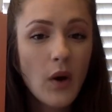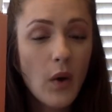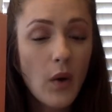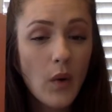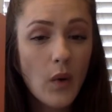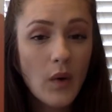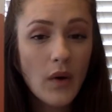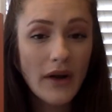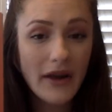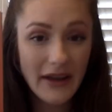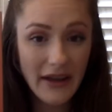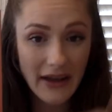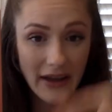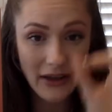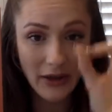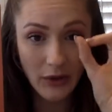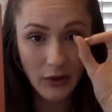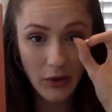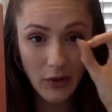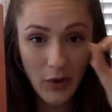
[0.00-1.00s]
Oi
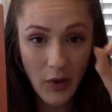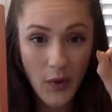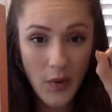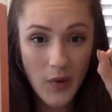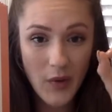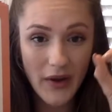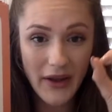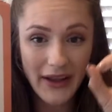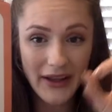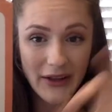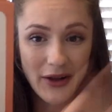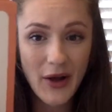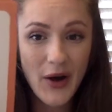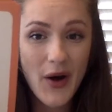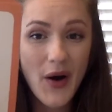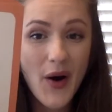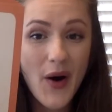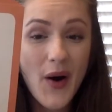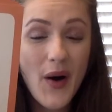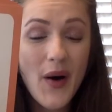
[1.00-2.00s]
in coin,
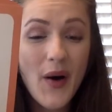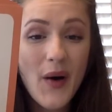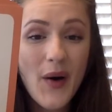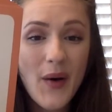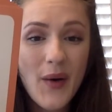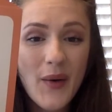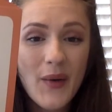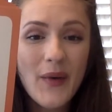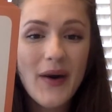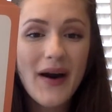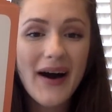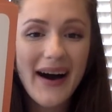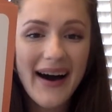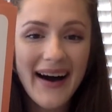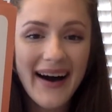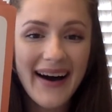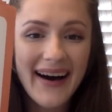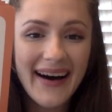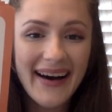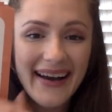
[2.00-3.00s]

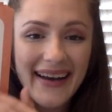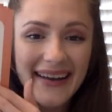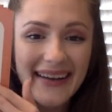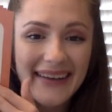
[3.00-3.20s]
O-I.